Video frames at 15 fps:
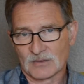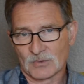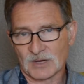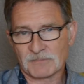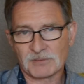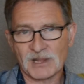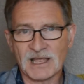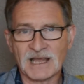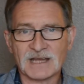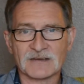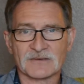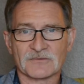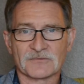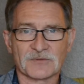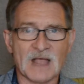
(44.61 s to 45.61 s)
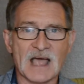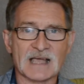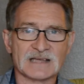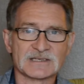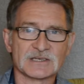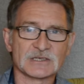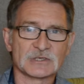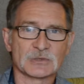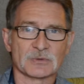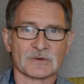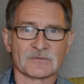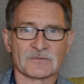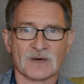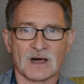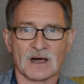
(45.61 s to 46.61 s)
When a plane flies into a
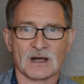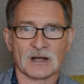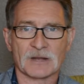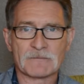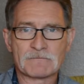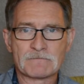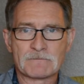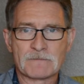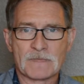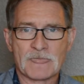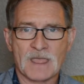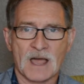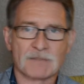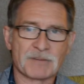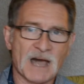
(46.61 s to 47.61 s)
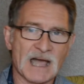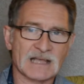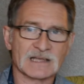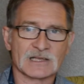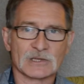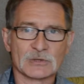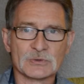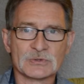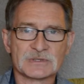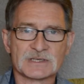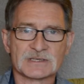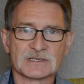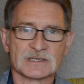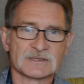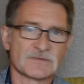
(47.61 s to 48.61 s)
fog, a pilot
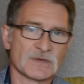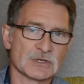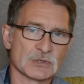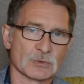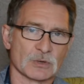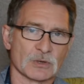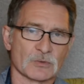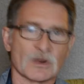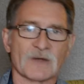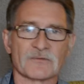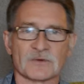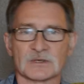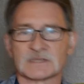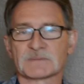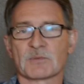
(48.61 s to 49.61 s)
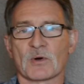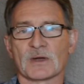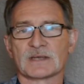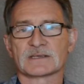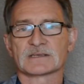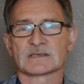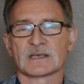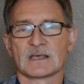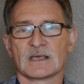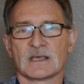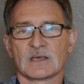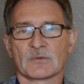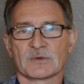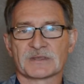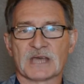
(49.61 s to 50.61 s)
loses his visual reference points.
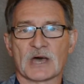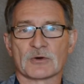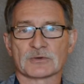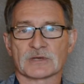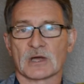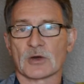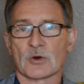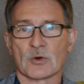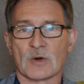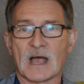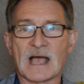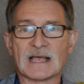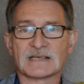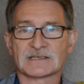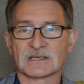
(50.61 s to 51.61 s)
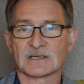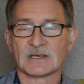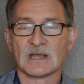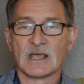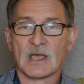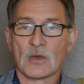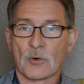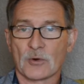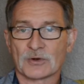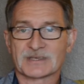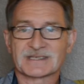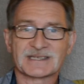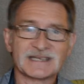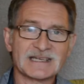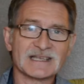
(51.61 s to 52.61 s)
Without a horizon or
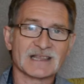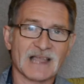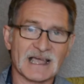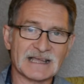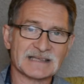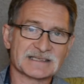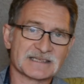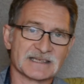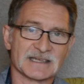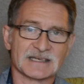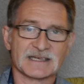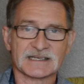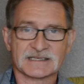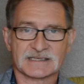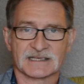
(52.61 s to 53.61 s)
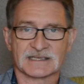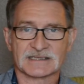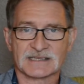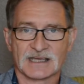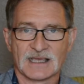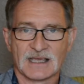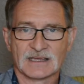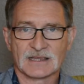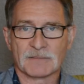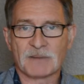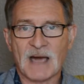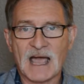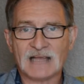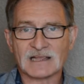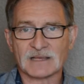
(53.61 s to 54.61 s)
city lights in the distance, the
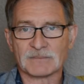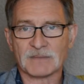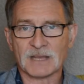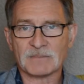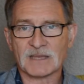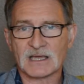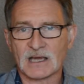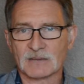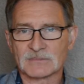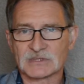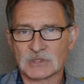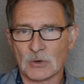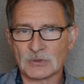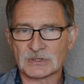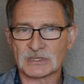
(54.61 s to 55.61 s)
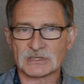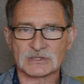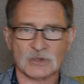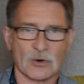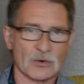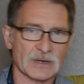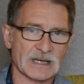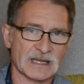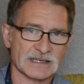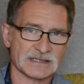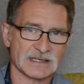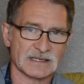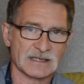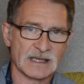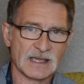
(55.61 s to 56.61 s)
pilot may become so
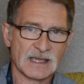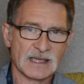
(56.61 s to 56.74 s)
disoriented